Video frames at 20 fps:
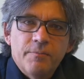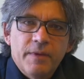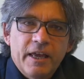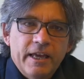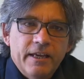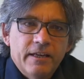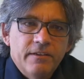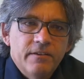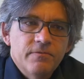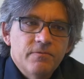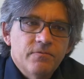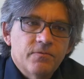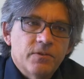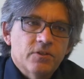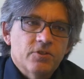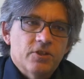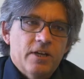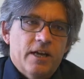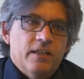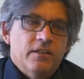made
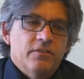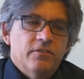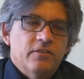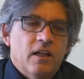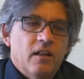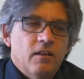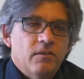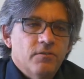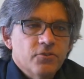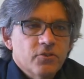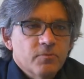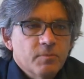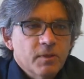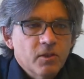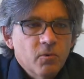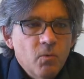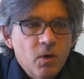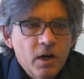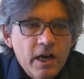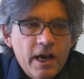for Chinese television, but
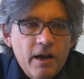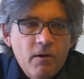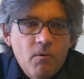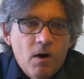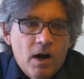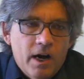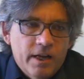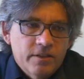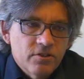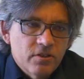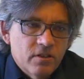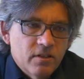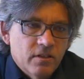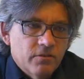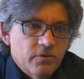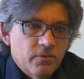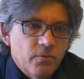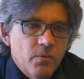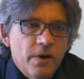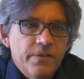the one I watched
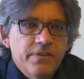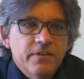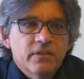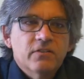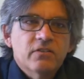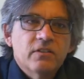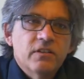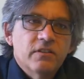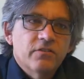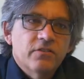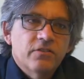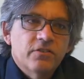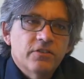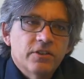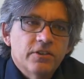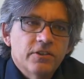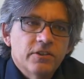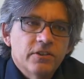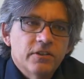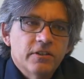is the one that's
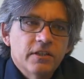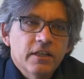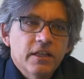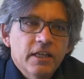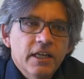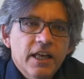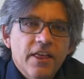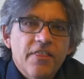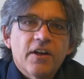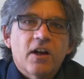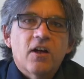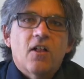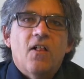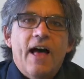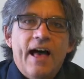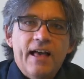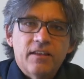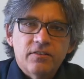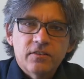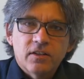considered the
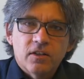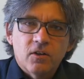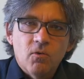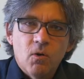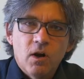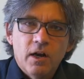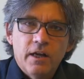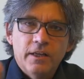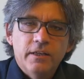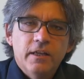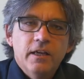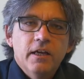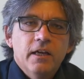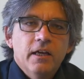classic one.